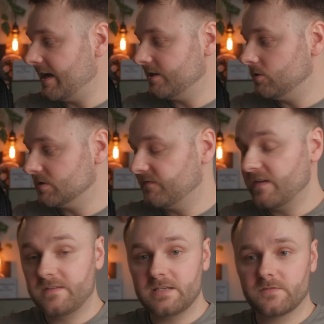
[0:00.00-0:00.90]
I'd use the
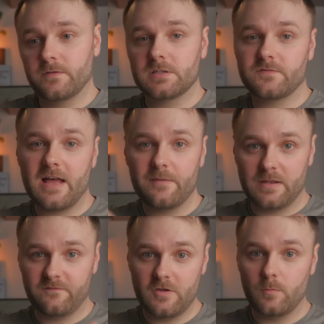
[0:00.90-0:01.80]
15-35,
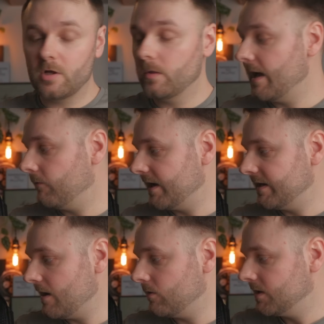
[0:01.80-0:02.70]
but I'm filming on that right
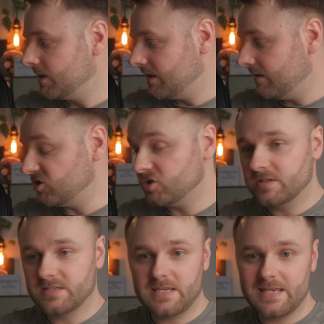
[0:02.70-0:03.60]
now. And as you
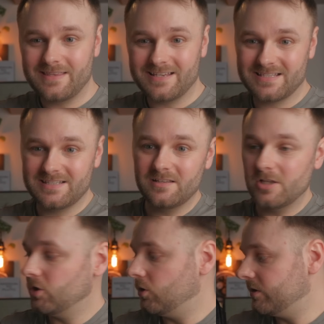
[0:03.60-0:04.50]
can see, there's still
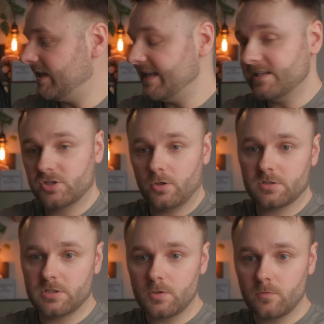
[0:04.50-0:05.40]
a good inch or
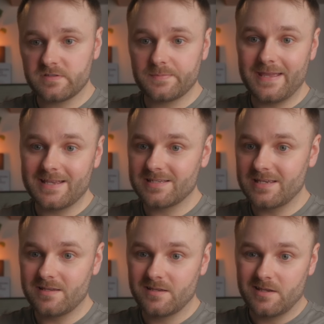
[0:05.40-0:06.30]
2 of space
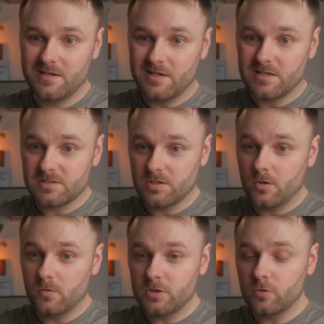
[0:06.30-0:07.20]
here.
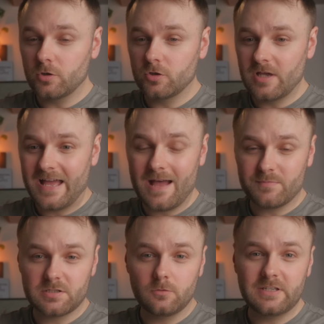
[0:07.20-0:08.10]
So you could
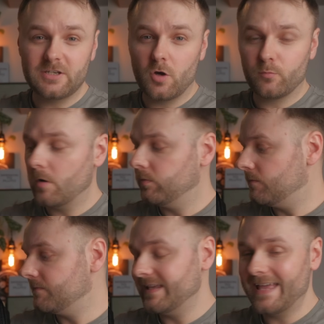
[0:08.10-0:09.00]
absolutely no
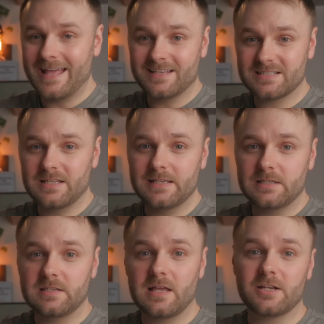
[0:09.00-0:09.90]
problem get a
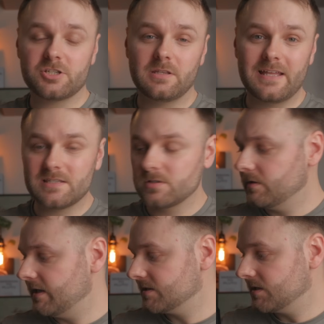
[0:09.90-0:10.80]
slightly larger lens
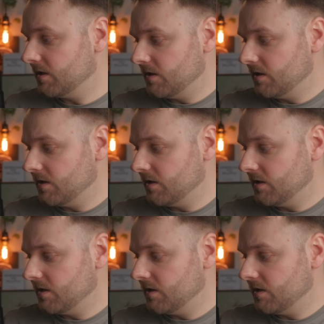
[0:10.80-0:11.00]
on this.